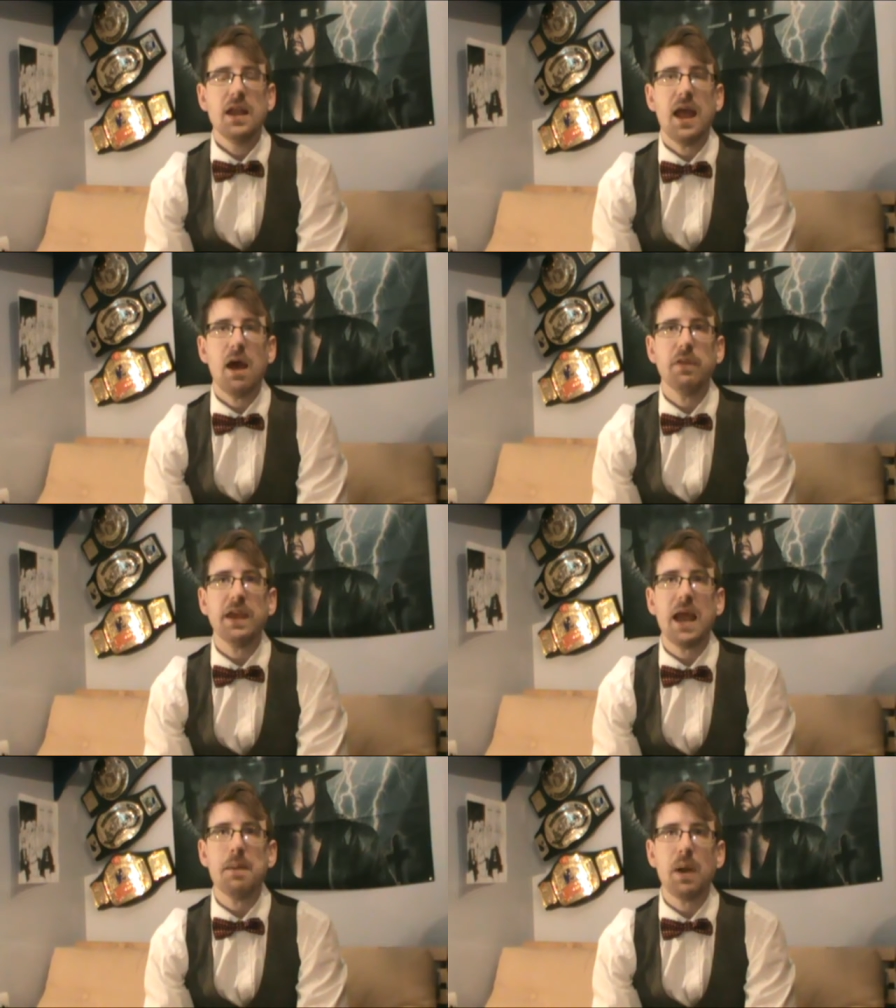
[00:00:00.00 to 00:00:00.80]
Now, the
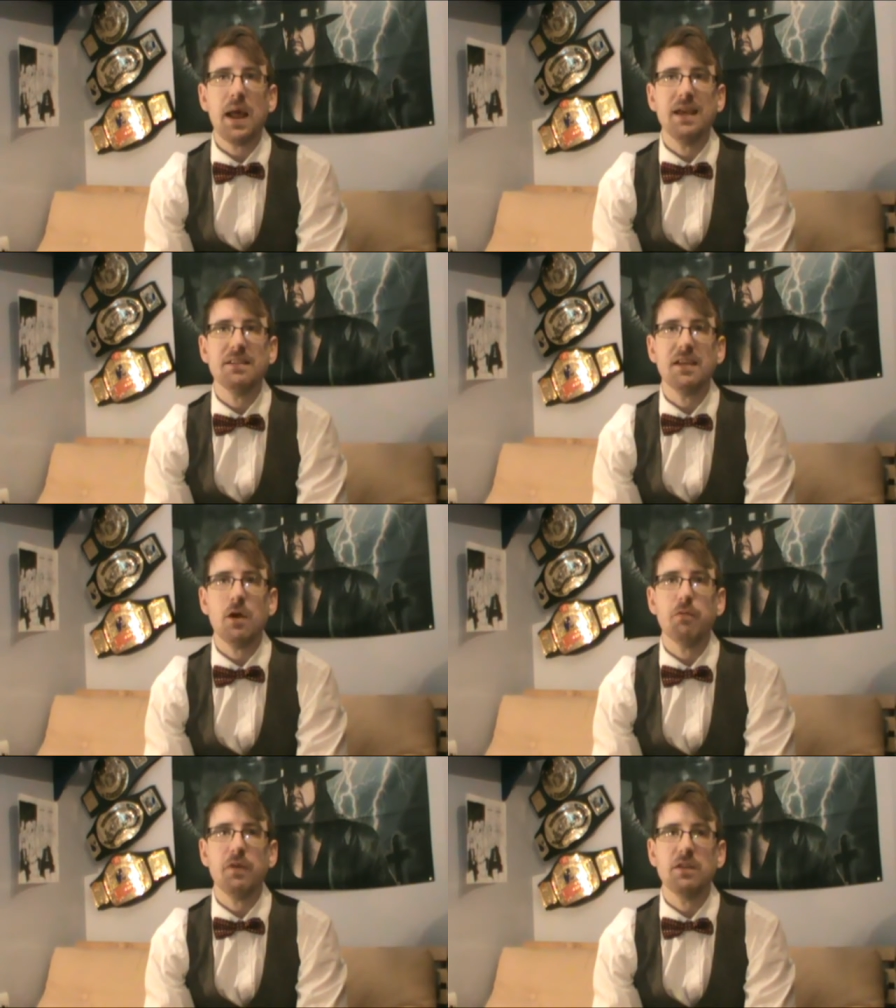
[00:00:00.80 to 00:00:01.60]
gameplay
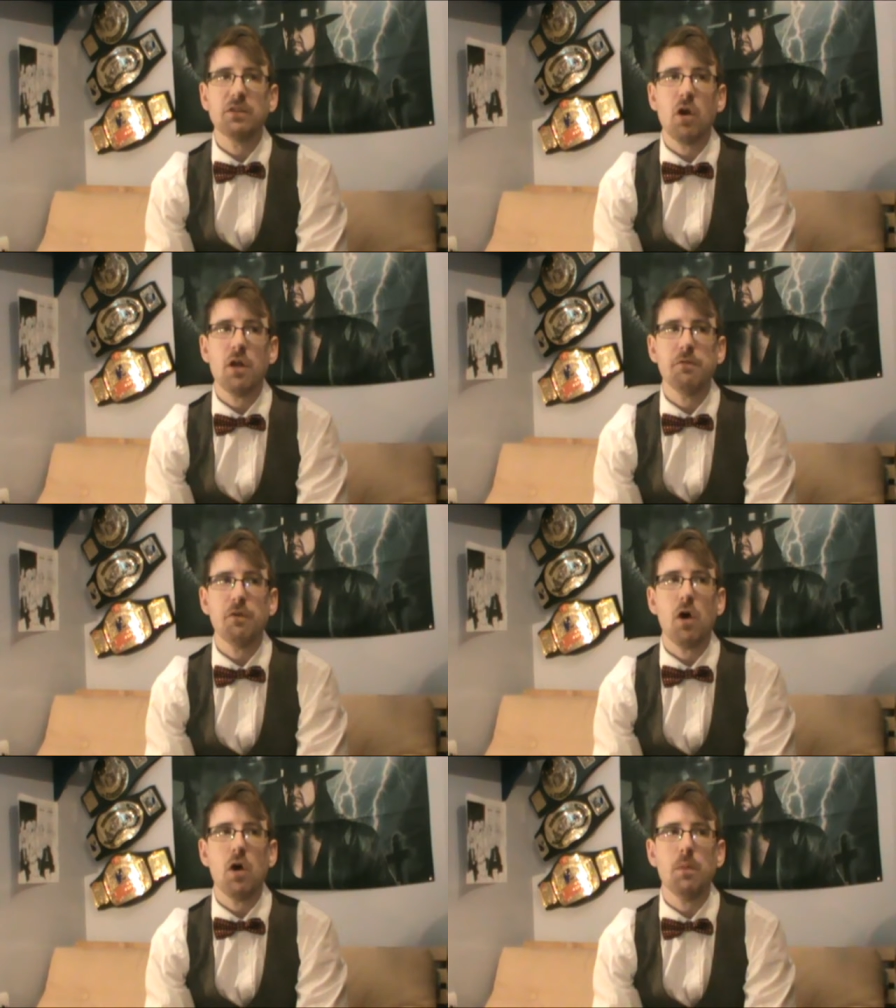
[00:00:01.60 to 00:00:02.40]
itself is kind of
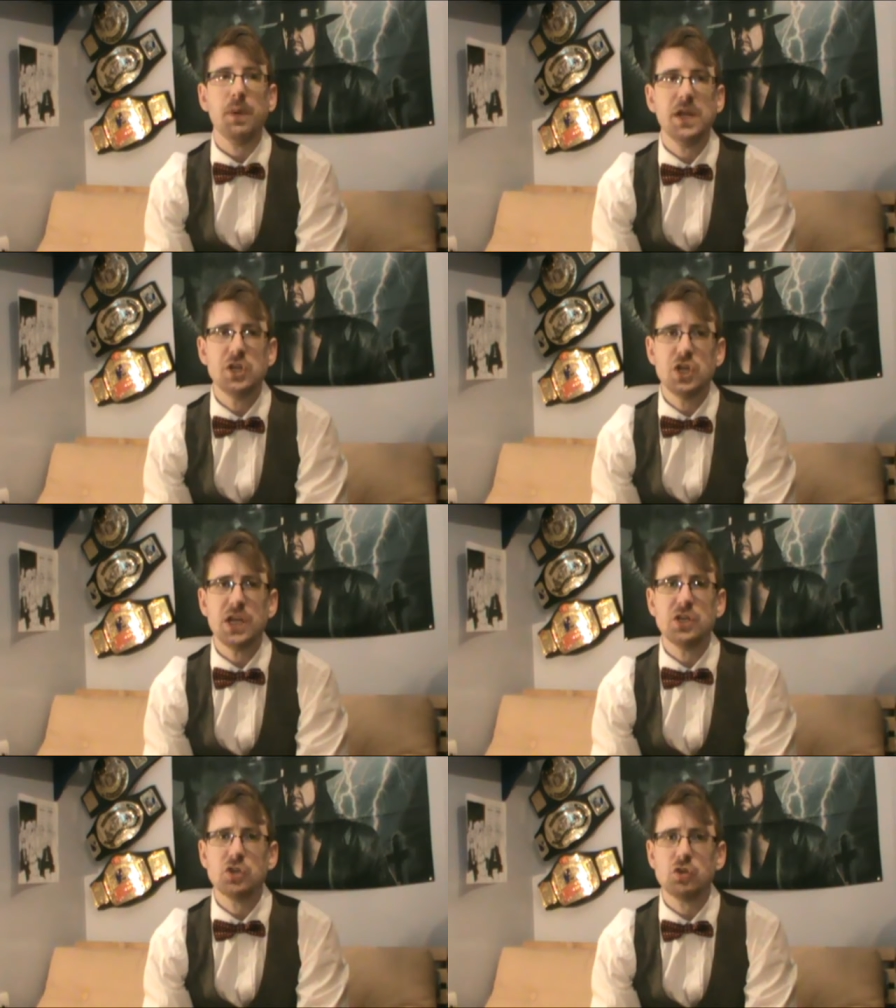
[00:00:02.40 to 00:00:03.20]

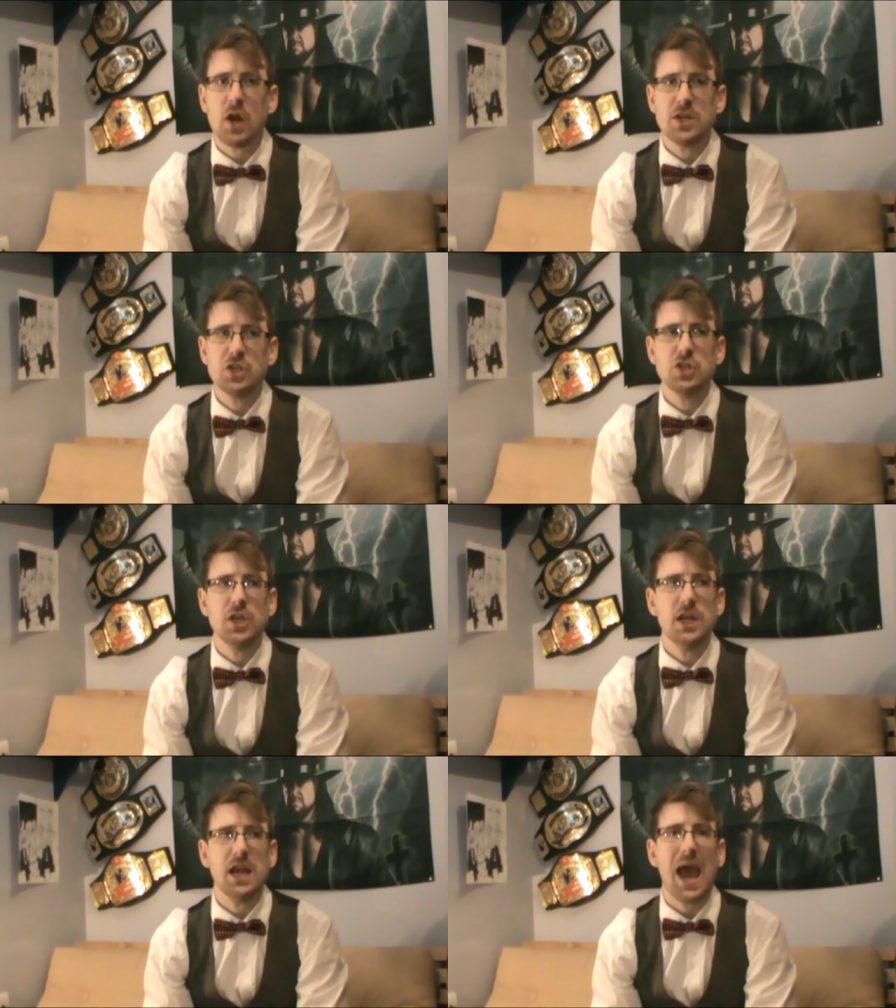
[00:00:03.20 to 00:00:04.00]
RPG
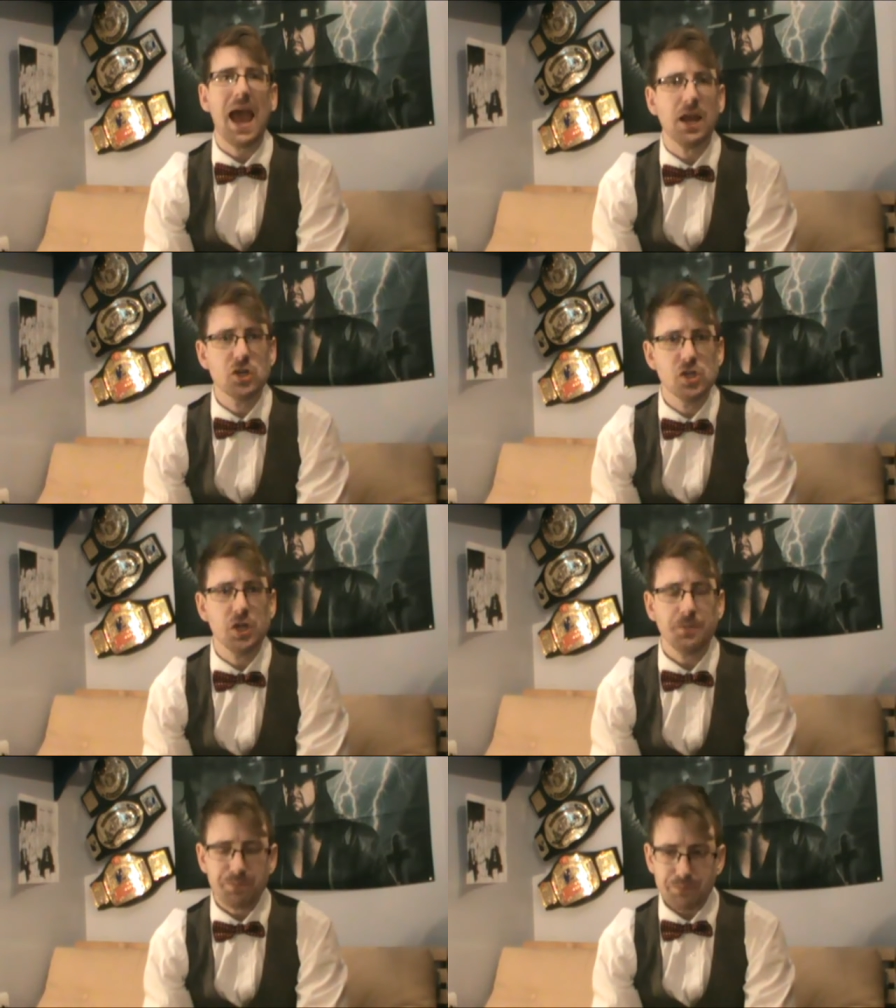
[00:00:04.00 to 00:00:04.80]
strategy
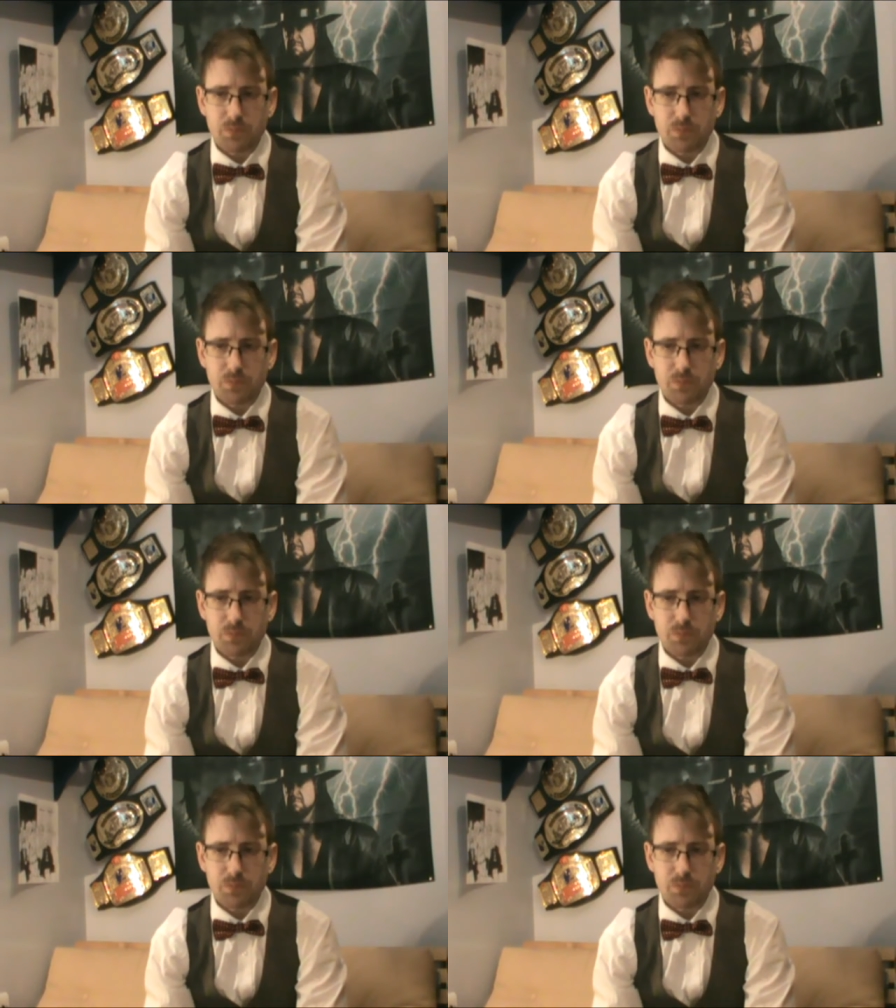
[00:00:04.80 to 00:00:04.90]
action.